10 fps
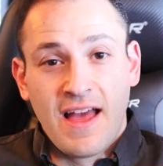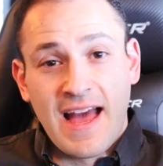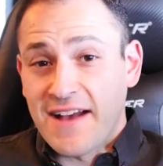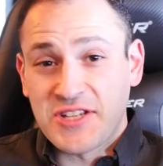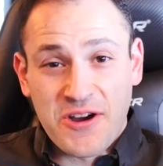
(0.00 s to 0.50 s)

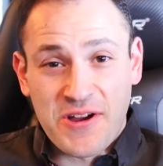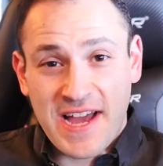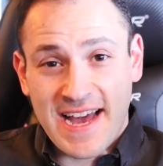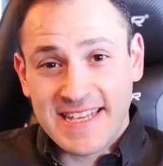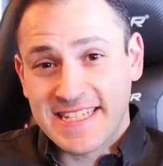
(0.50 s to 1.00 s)
How's it going,
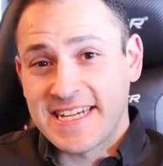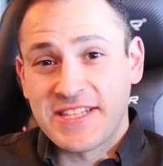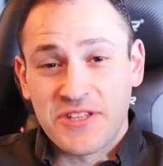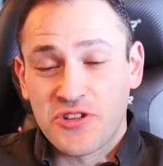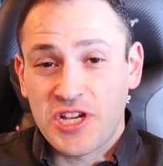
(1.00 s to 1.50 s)
guys?
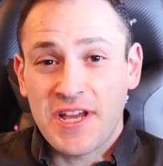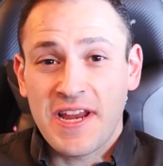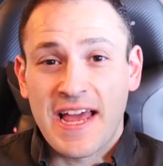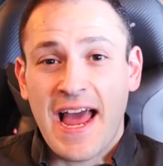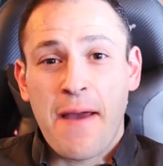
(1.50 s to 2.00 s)
It's Eugene,
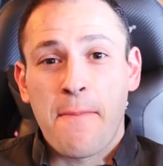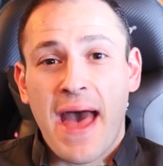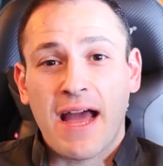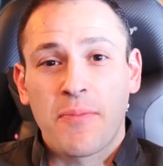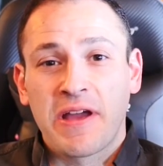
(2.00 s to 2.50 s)
and I am
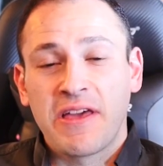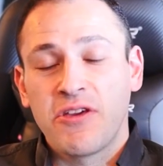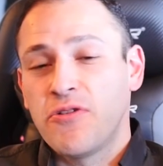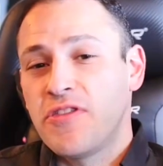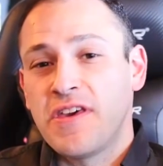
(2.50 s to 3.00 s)
back bringing
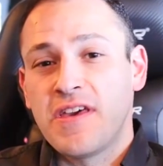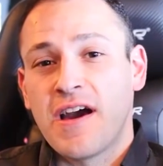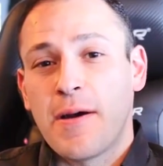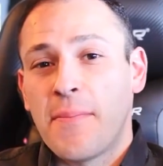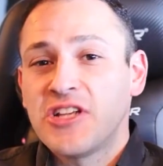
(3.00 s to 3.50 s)
you
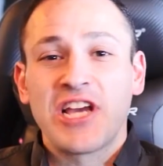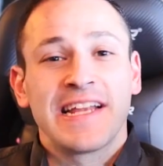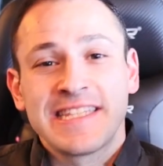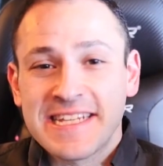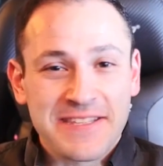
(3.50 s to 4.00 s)
the much
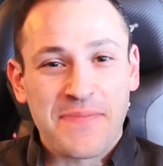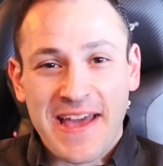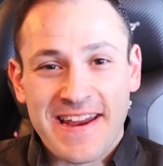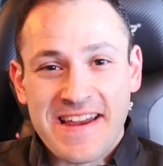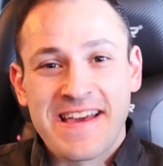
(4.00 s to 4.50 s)

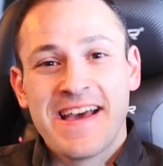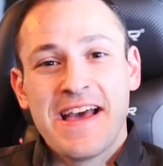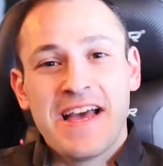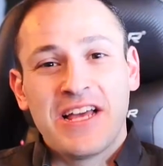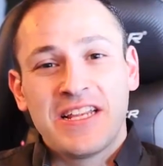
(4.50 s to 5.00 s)
anticipated
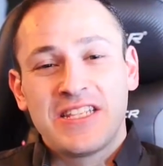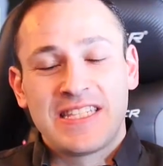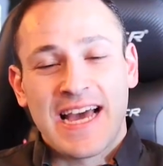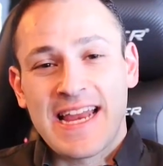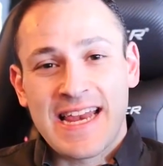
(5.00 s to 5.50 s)

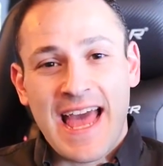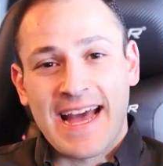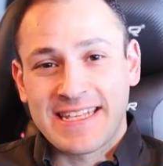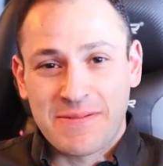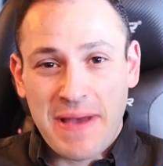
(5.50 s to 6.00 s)
Titan
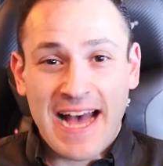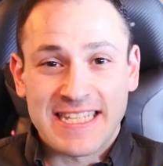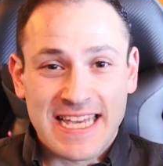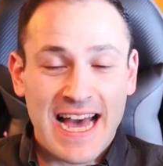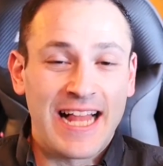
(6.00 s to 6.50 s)
X
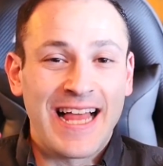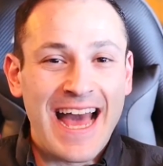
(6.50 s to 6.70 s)
Pascal